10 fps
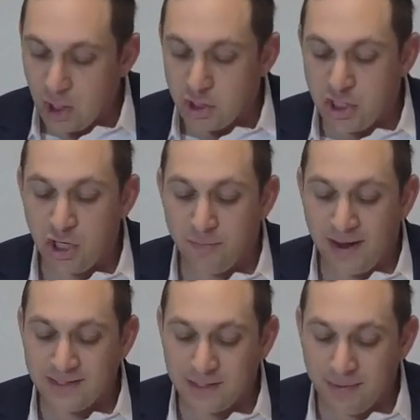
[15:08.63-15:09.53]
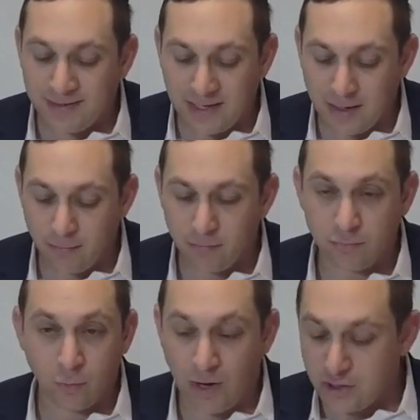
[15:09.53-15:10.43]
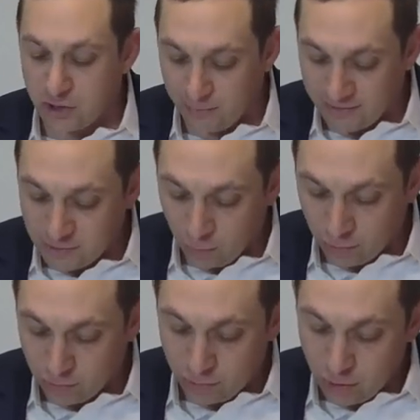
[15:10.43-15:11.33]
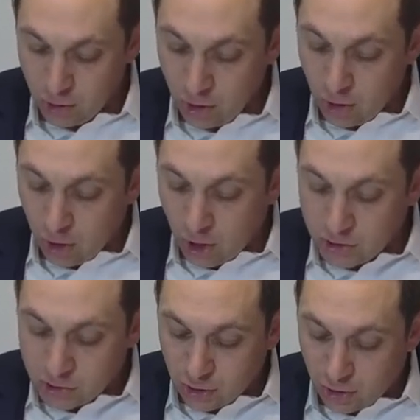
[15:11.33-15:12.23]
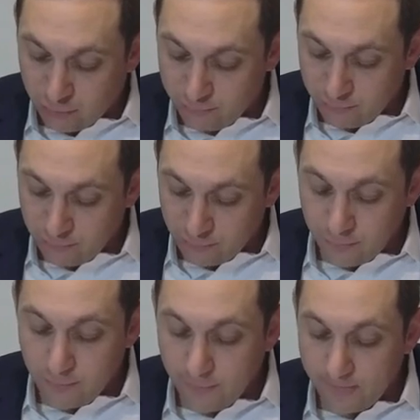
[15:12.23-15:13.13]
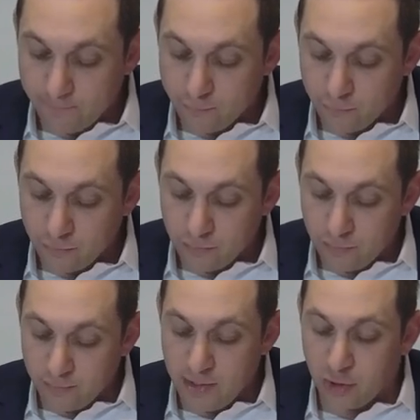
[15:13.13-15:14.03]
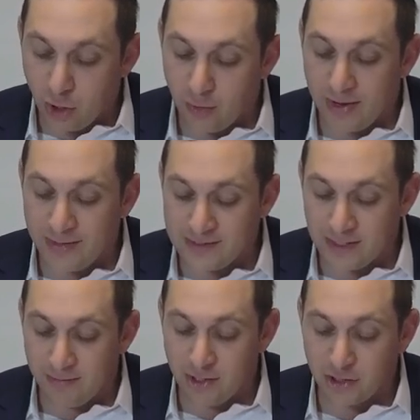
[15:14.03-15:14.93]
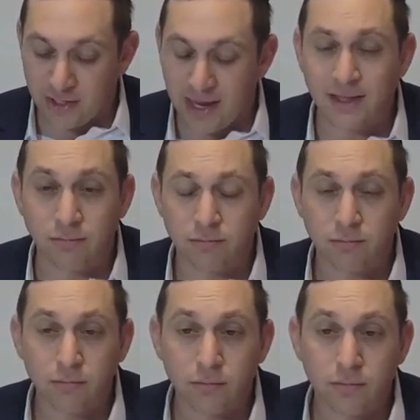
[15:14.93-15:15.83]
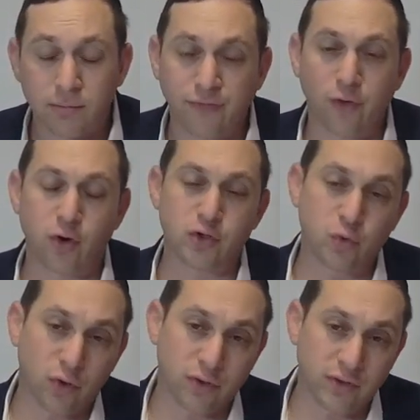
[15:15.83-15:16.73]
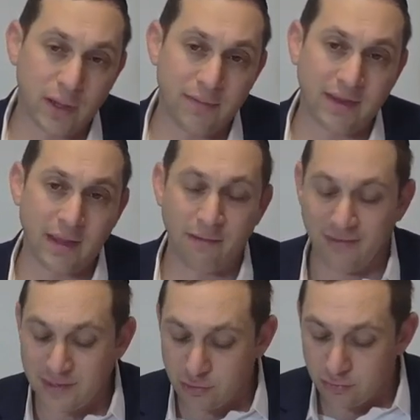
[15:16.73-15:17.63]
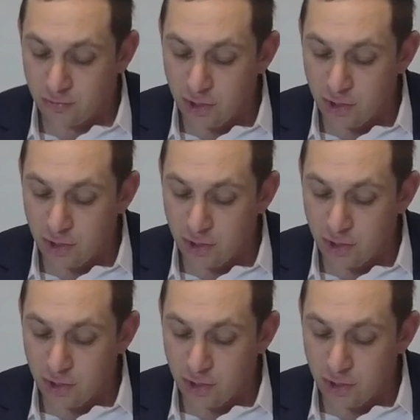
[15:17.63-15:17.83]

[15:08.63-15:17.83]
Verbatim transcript: Shinumaisa by Taima. Why should Shinumaisa work? Also, Mikore Eitzim Ashtakalim. Before it was wood, then became a vessel.